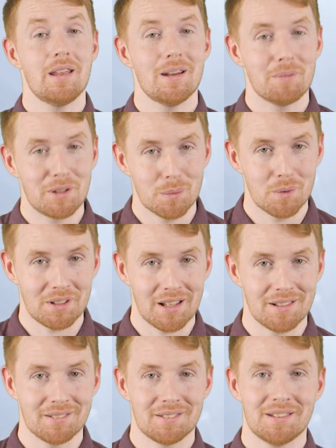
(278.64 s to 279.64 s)
Here we go
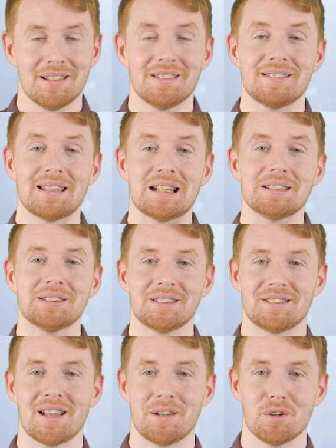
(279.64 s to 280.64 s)
again. Talented
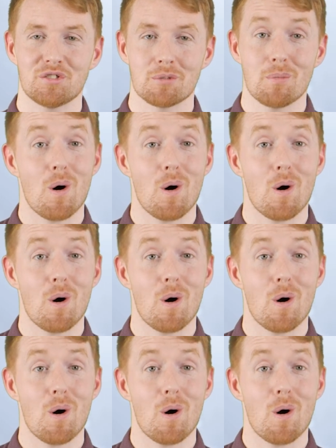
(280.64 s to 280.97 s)
designers from